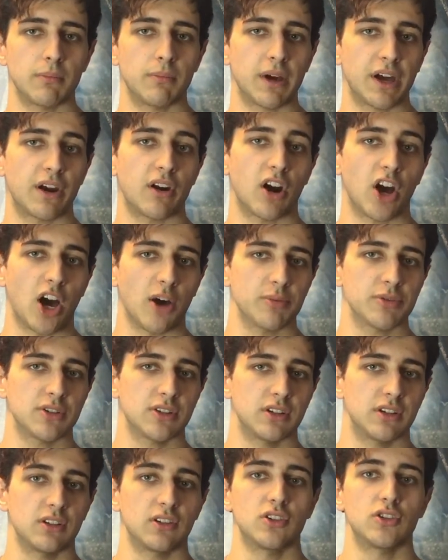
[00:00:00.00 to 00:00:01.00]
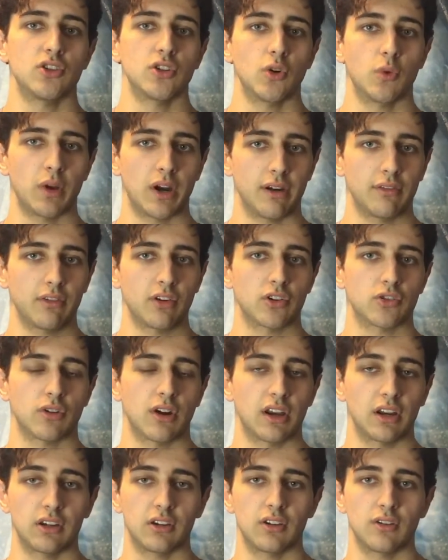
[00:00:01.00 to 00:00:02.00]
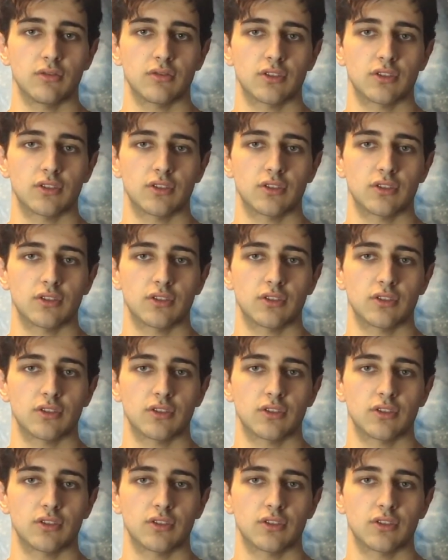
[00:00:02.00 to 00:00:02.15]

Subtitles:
better option to do whatever you're trying to do.